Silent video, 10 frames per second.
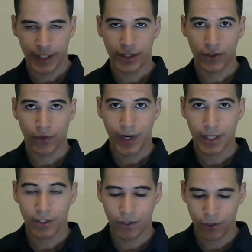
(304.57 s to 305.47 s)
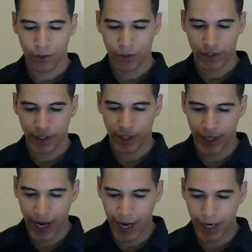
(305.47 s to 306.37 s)
insurrectos
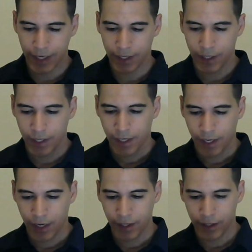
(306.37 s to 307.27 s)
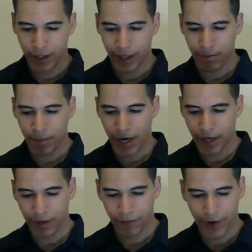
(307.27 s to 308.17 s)
died under the
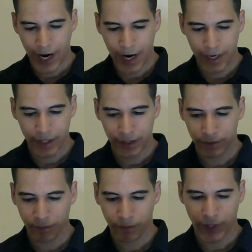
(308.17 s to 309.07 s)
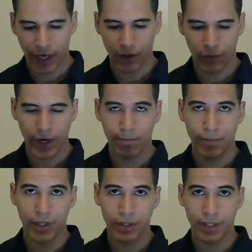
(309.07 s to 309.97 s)
American fire, and 1
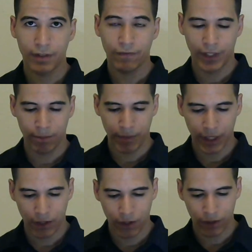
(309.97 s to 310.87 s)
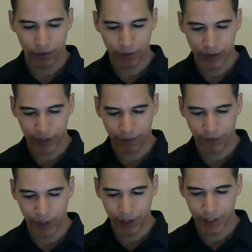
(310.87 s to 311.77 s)
million Filipino
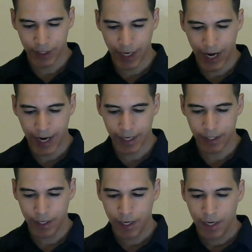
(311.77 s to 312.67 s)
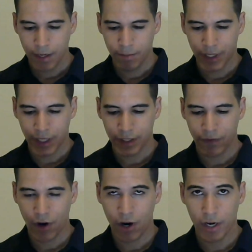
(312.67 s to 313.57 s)
civilians died because
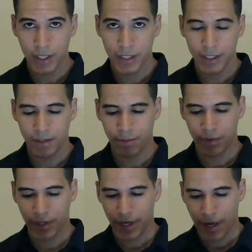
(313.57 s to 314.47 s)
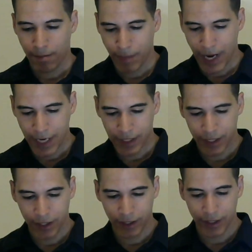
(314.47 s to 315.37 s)
of hardship, mass
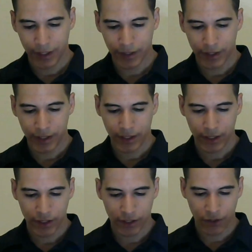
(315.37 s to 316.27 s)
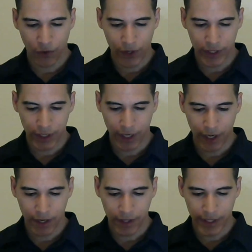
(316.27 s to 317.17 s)
killings, scorched
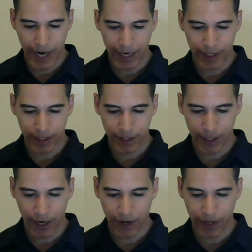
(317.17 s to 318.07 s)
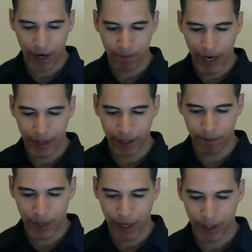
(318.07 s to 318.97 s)
earth tactics carried out by the
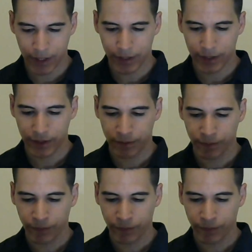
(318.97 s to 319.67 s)
Americans.